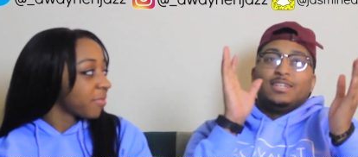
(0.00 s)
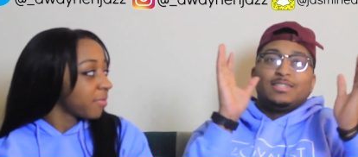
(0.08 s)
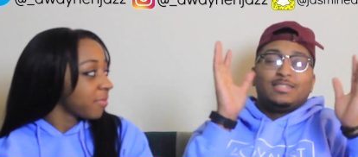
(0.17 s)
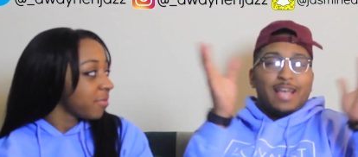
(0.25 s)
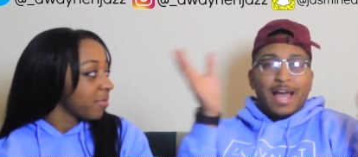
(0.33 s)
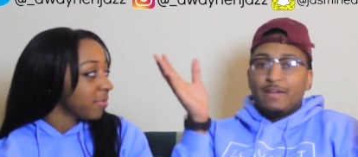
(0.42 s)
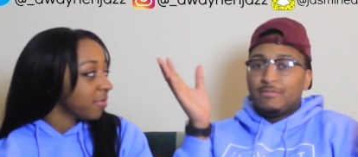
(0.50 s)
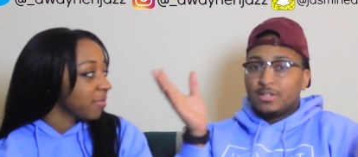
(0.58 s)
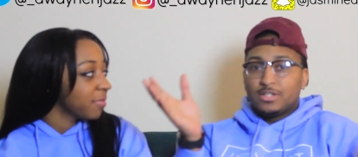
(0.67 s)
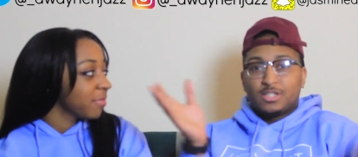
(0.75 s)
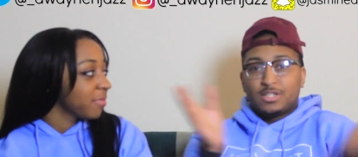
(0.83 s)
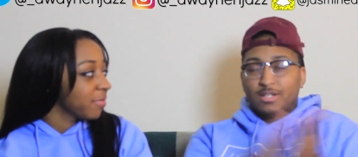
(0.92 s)

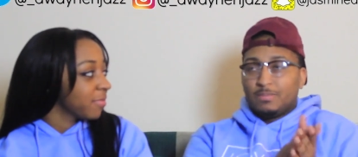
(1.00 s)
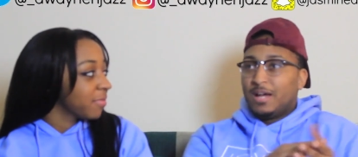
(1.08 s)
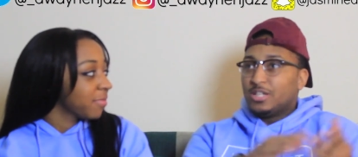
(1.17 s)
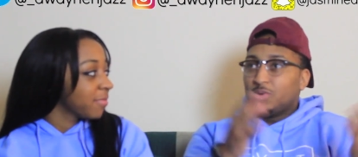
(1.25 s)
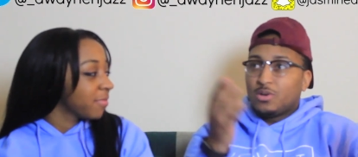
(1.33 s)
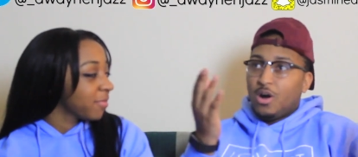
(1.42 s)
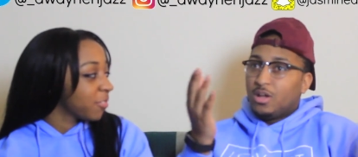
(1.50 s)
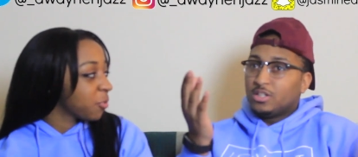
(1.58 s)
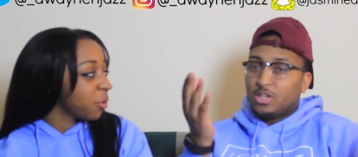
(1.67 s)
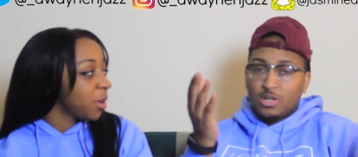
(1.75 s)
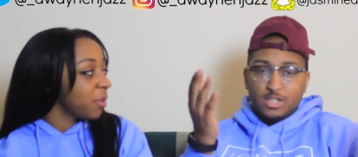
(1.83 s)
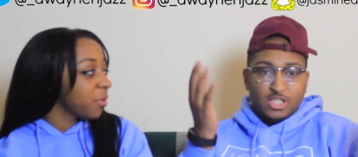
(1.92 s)
Speaker 1: Savage, might as well call it
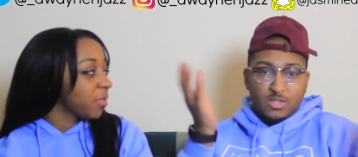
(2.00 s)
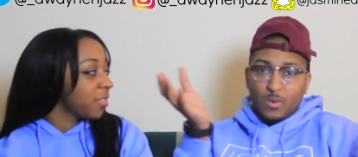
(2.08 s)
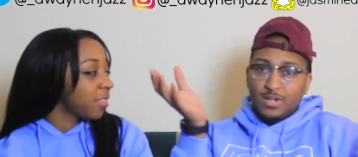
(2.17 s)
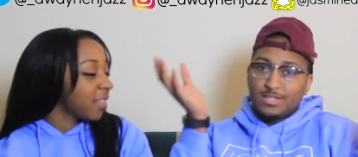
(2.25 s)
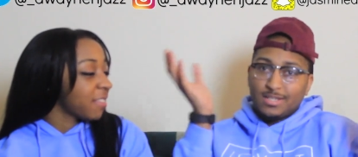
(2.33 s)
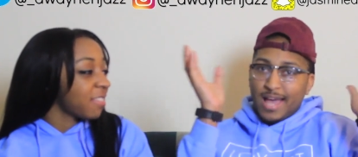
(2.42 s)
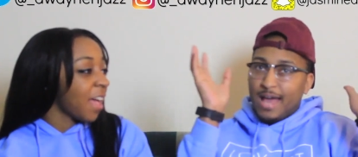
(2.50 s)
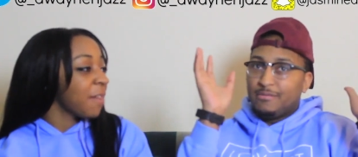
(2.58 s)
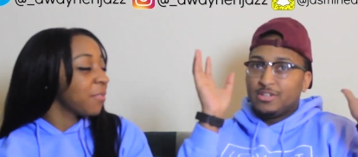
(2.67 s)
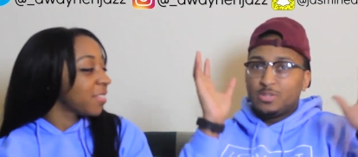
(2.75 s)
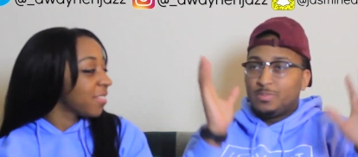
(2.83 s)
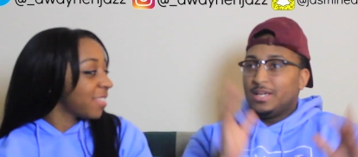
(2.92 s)
20, Savage,
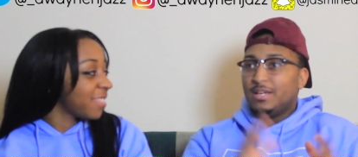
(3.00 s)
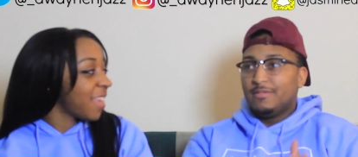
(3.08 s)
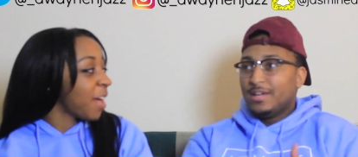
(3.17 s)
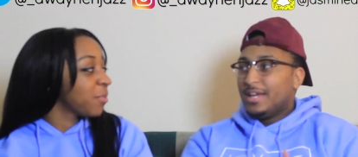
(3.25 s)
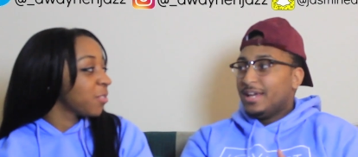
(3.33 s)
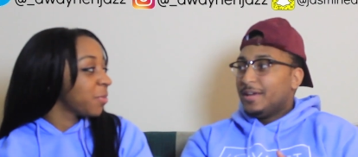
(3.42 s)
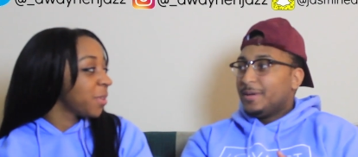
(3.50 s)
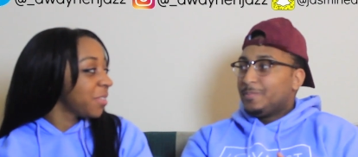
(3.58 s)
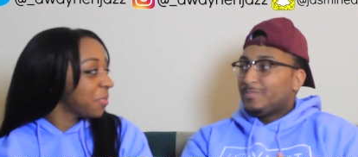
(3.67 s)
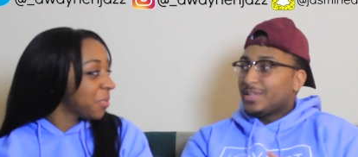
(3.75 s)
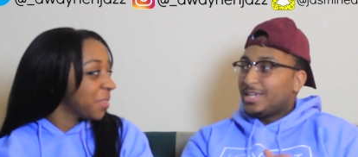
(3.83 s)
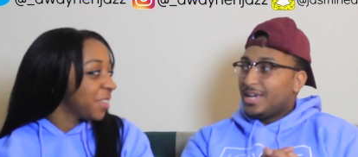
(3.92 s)
savage Savage
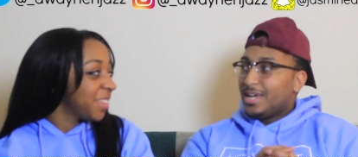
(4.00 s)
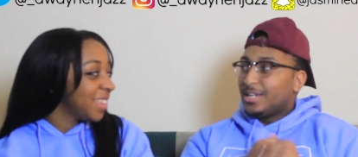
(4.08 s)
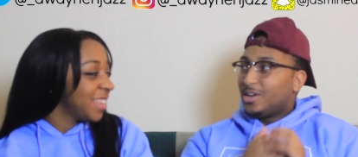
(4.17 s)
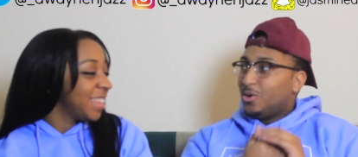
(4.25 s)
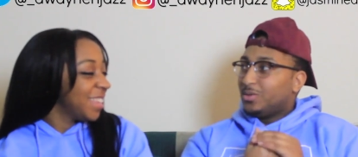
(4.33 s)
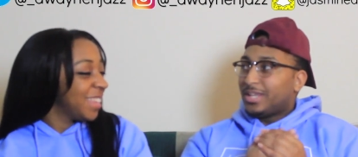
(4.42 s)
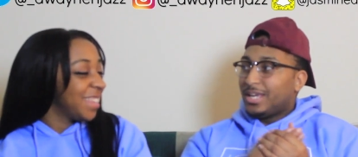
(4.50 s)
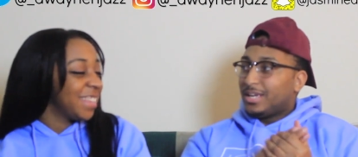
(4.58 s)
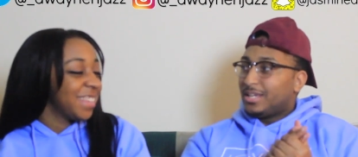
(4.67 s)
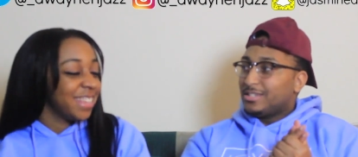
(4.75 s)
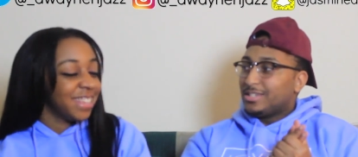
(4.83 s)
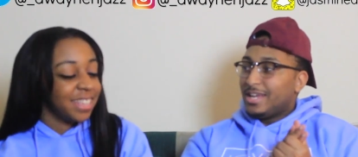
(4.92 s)
beat. Yeah, the whole
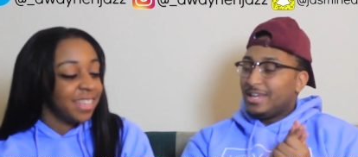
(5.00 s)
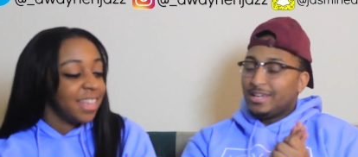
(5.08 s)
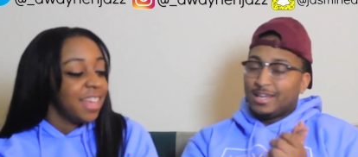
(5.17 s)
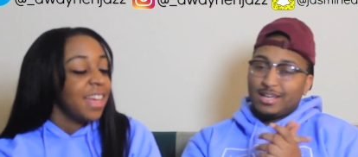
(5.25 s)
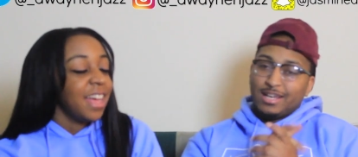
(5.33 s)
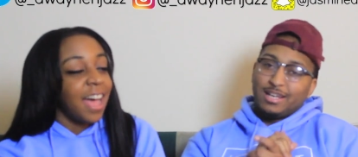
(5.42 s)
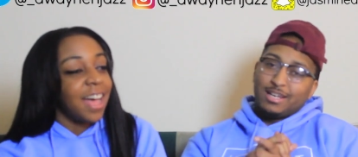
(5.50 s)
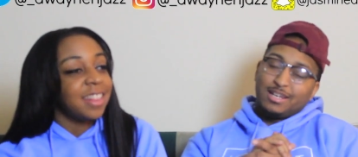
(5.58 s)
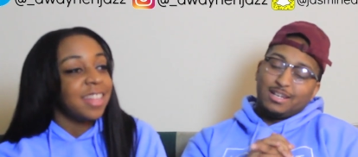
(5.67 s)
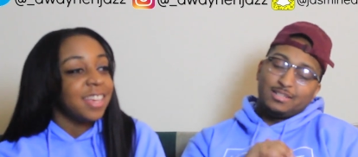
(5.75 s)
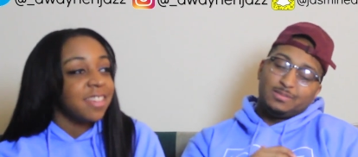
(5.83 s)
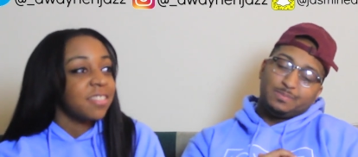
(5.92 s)
thing, cause like.
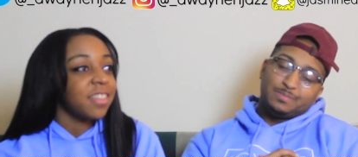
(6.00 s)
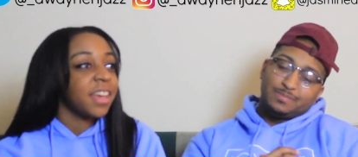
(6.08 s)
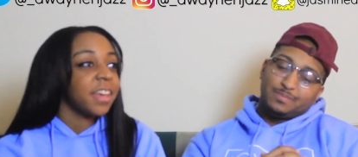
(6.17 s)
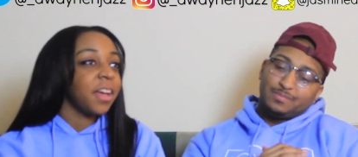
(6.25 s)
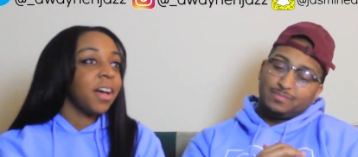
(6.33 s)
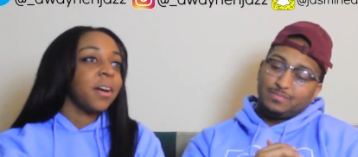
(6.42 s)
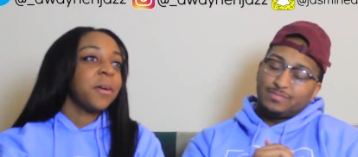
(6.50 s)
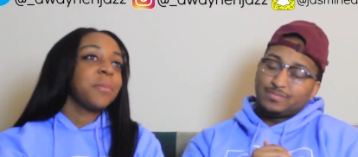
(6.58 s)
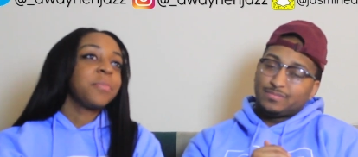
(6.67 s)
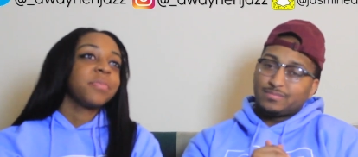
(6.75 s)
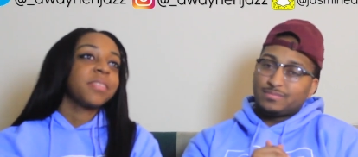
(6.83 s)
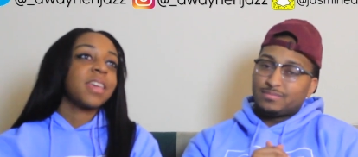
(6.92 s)
Speaker 2: I think it's like
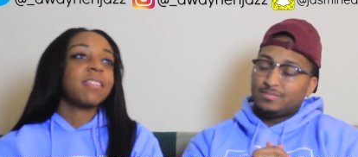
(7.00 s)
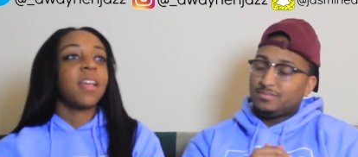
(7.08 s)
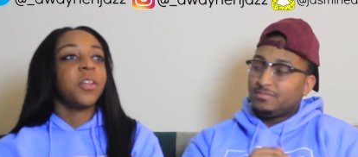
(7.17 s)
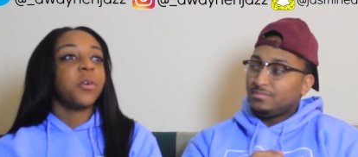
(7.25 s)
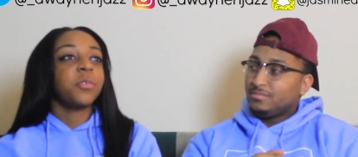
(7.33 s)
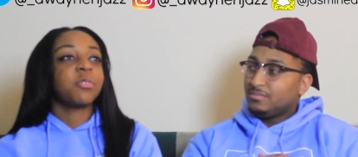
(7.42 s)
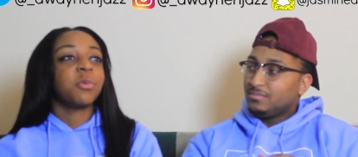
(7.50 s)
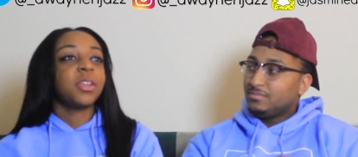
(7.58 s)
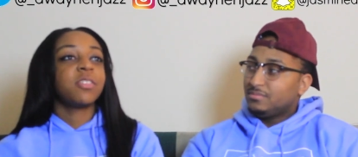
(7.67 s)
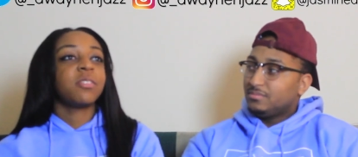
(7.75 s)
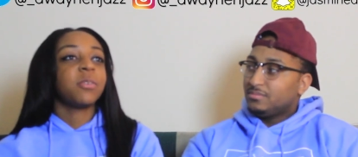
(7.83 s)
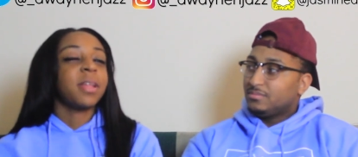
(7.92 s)
um, cause I know
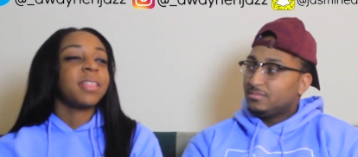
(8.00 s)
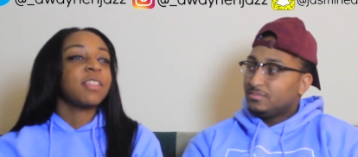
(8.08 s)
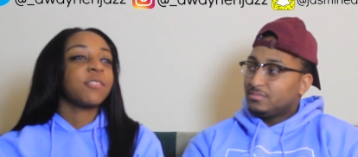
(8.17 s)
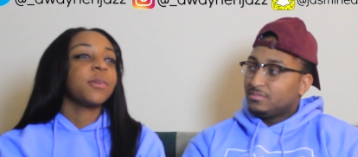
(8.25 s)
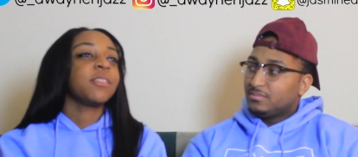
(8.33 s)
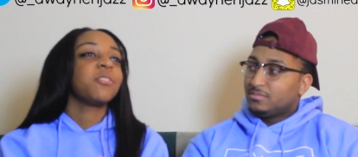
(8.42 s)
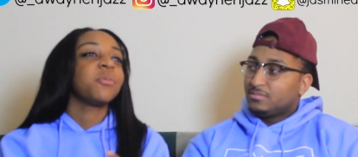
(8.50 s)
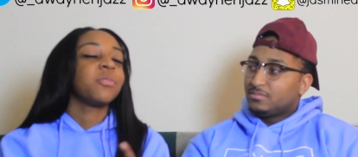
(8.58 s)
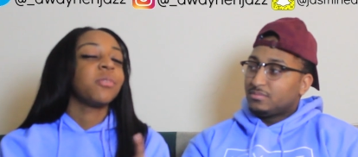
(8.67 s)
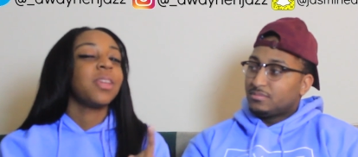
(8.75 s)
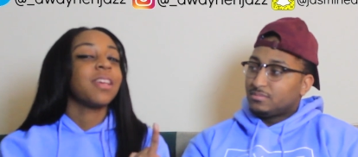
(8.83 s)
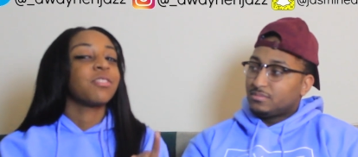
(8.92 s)
22. I think 22
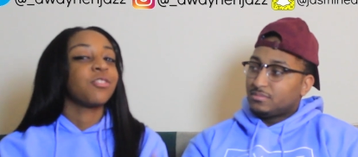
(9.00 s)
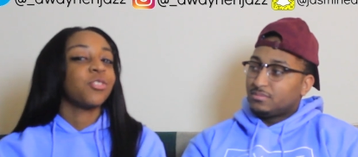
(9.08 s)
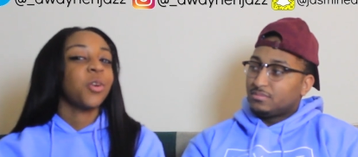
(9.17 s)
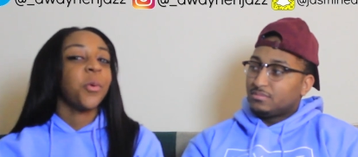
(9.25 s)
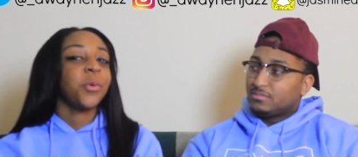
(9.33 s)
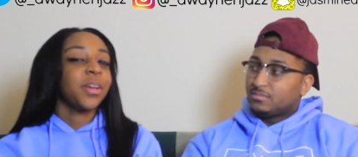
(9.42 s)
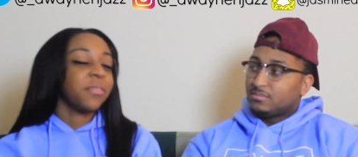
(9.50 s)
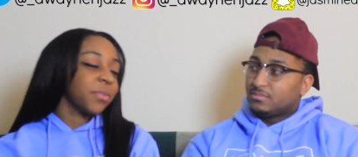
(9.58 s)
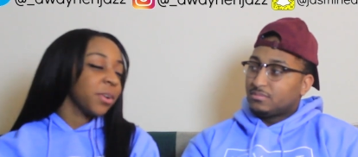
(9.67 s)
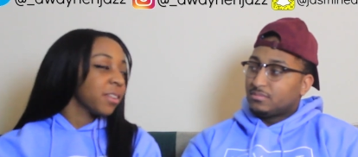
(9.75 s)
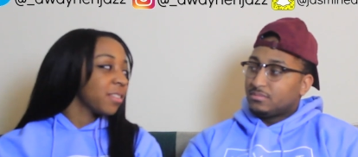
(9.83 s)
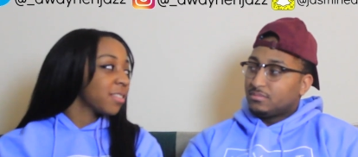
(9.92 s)
is doing it as a joke at
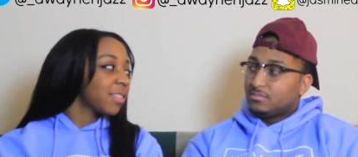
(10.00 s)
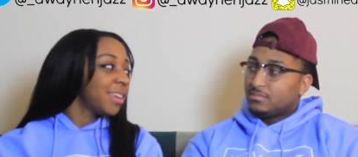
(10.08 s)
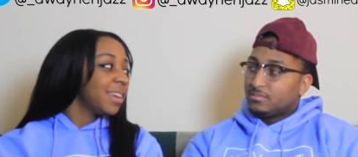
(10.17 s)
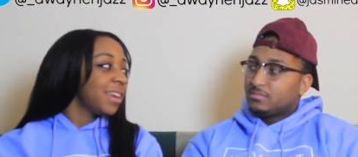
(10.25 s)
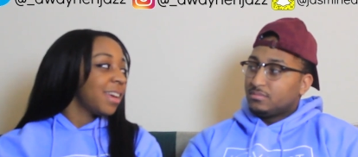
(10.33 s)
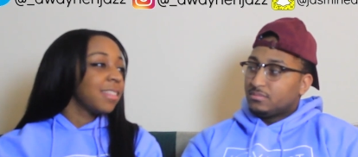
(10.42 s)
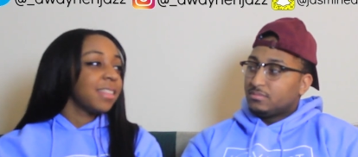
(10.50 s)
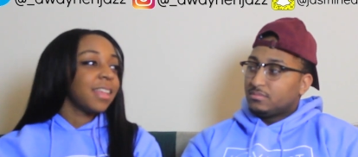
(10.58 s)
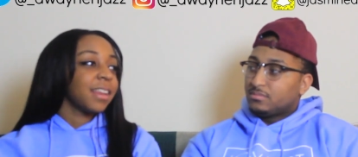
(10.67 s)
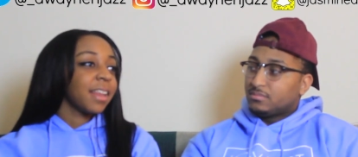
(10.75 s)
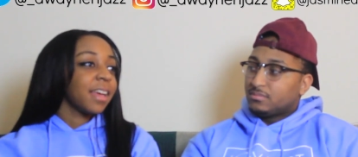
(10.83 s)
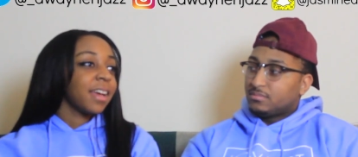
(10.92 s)
first, and
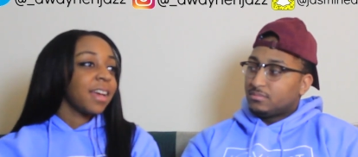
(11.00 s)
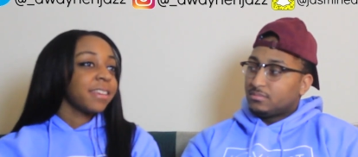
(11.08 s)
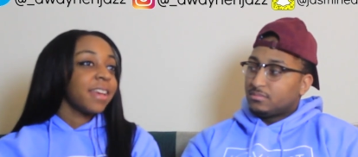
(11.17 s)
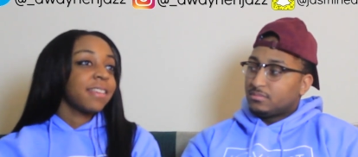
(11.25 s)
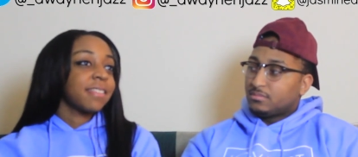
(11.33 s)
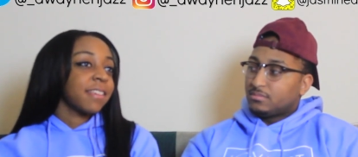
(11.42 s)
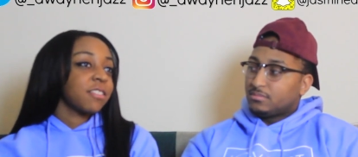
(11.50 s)
then like I guess